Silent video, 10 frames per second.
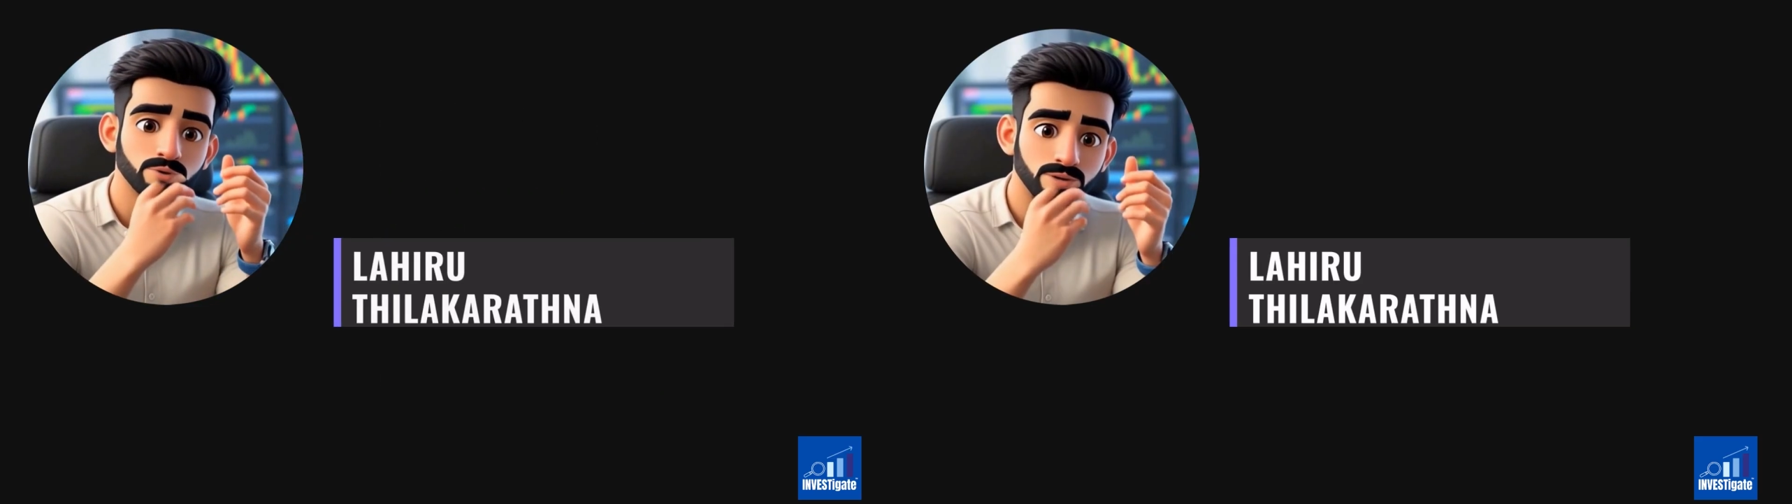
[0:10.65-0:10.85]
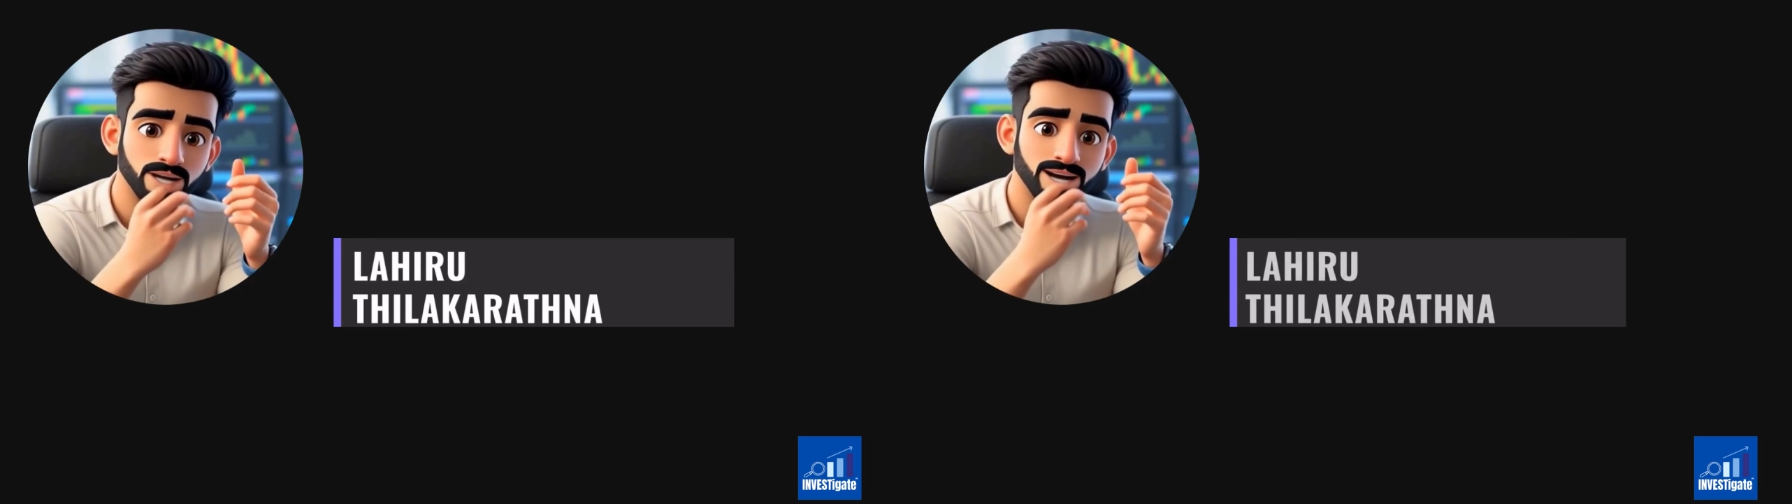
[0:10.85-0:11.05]

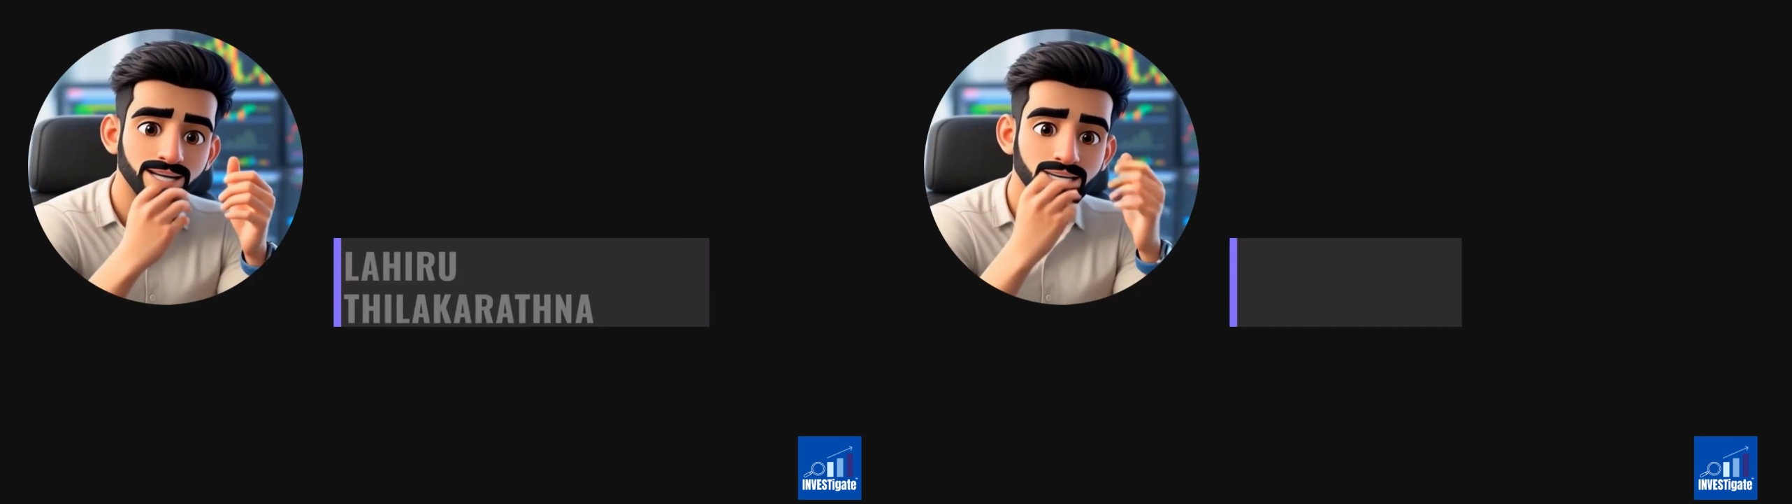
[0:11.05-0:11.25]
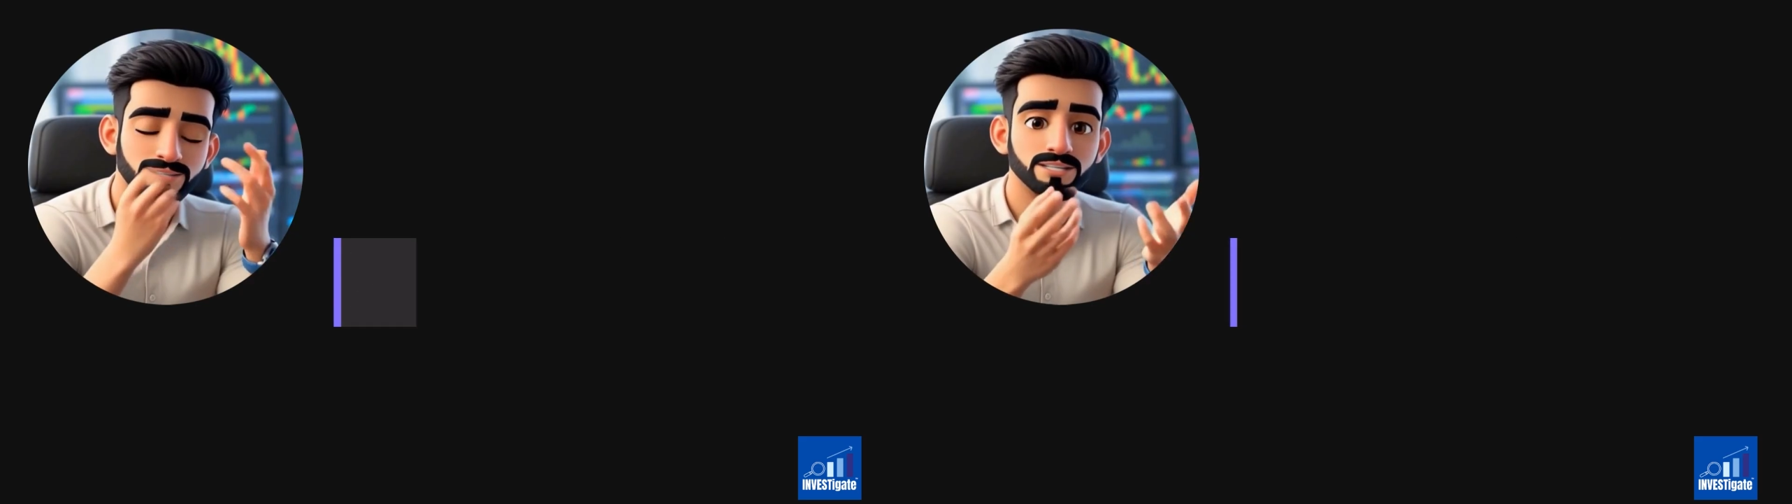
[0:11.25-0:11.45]
your
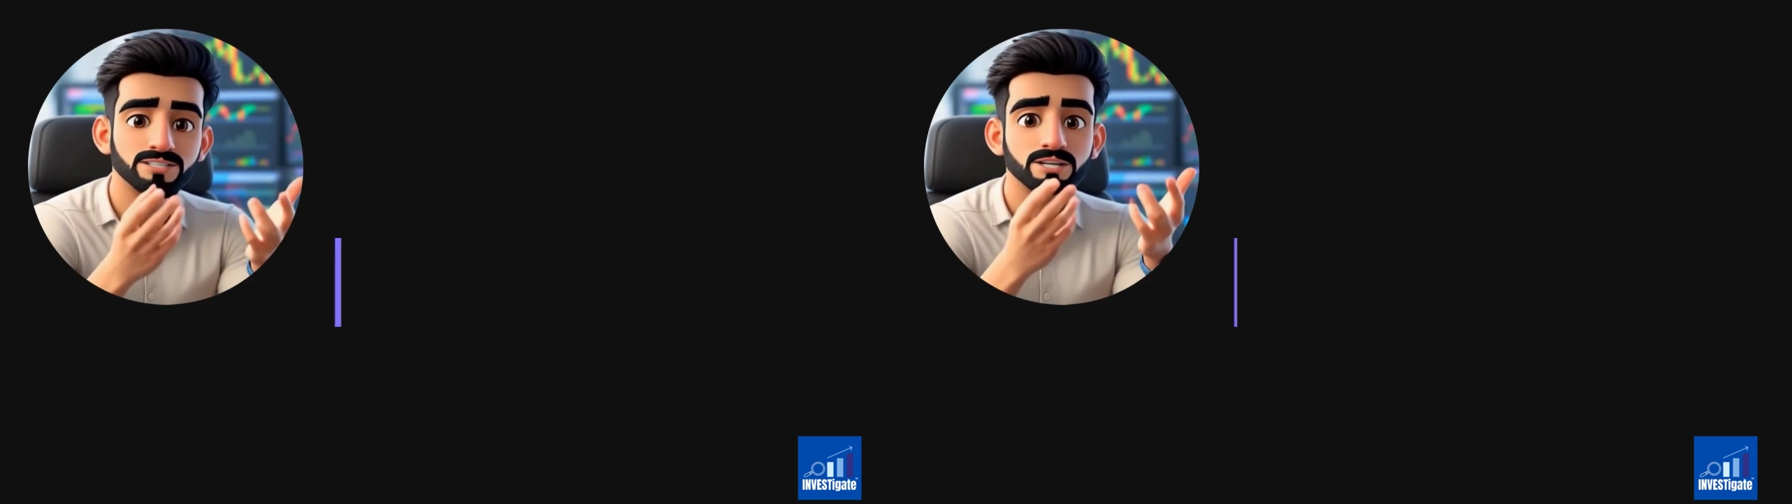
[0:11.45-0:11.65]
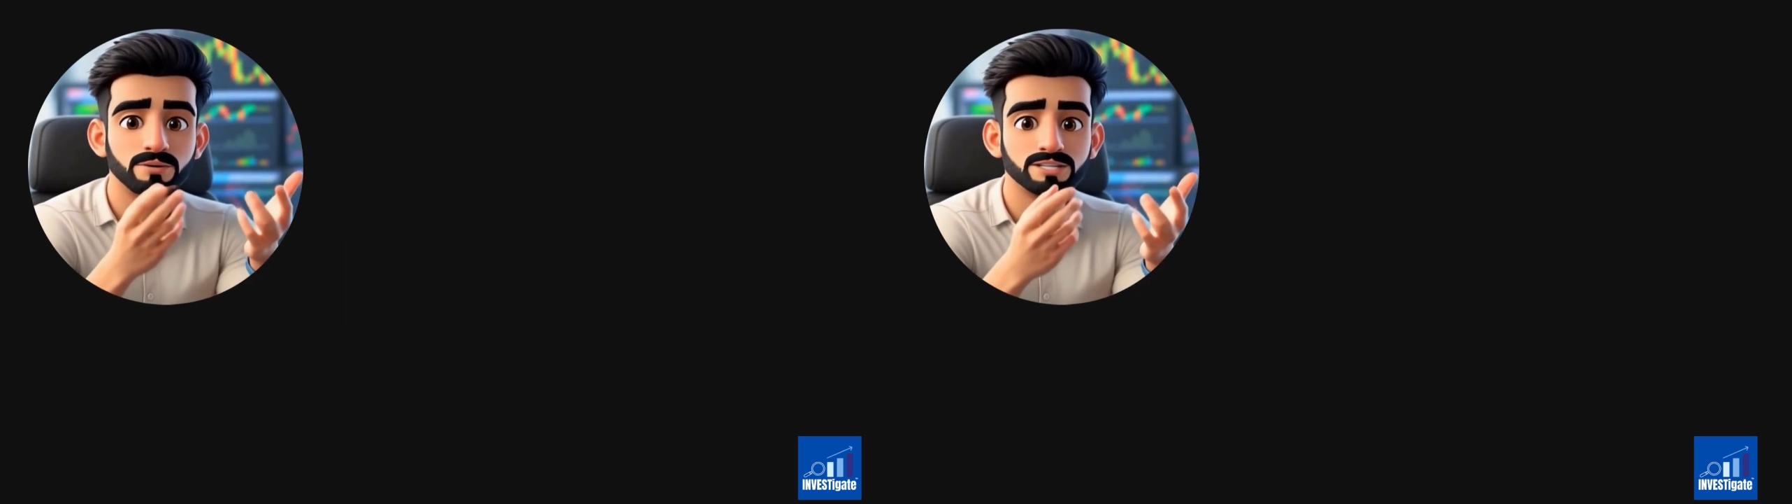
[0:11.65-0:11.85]
guide in
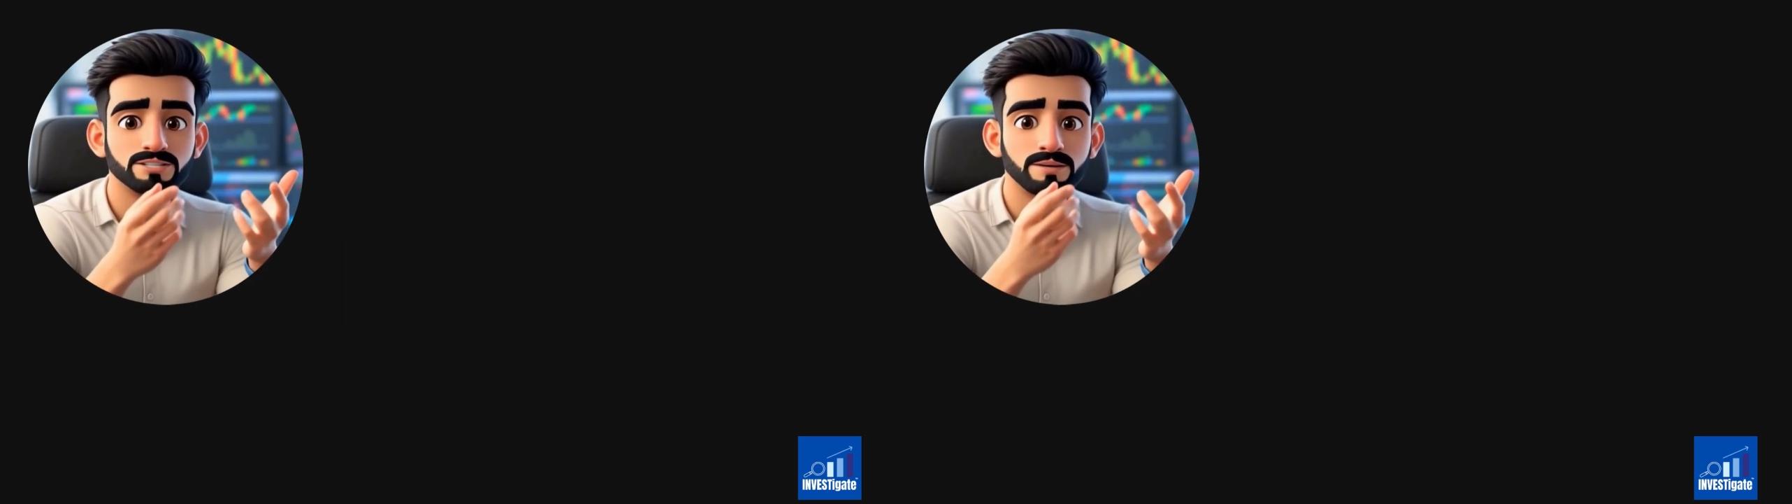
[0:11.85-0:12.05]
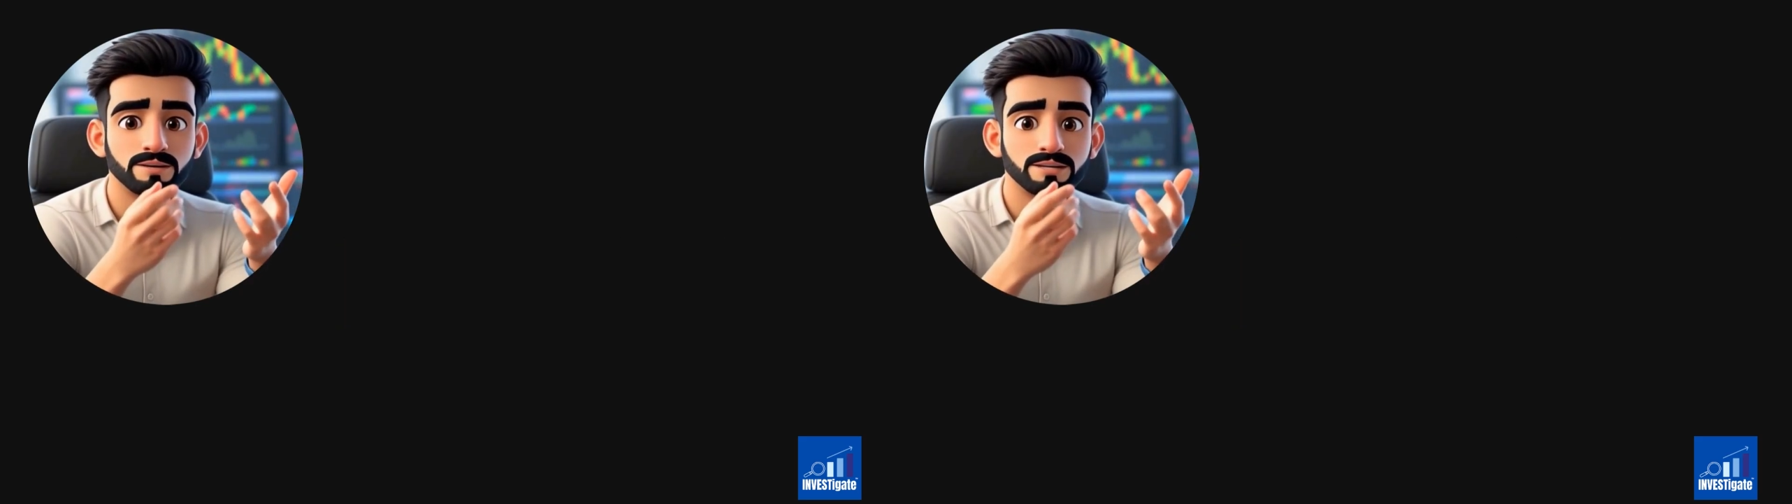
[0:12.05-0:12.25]
this series.